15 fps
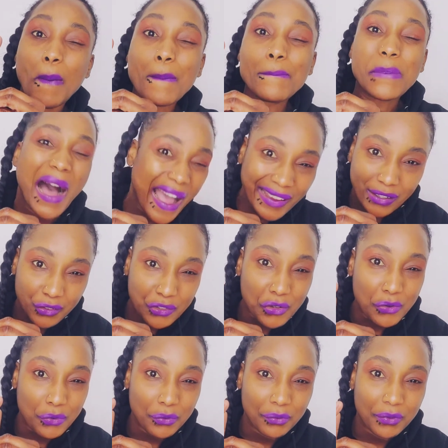bind
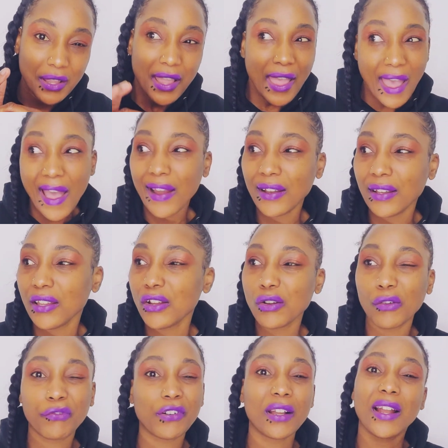to. And
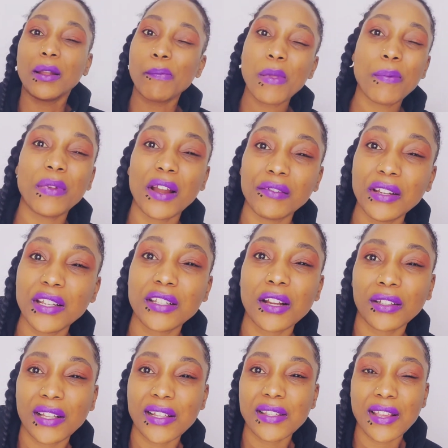for a lot of people that reached out
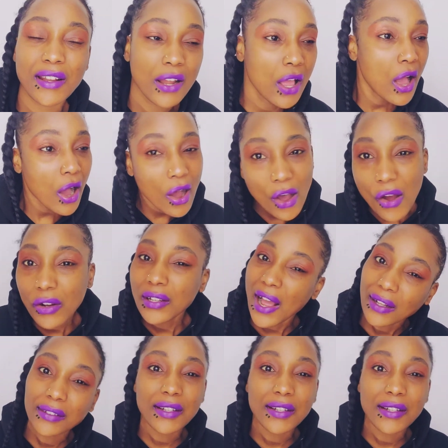and said, oh, Dr.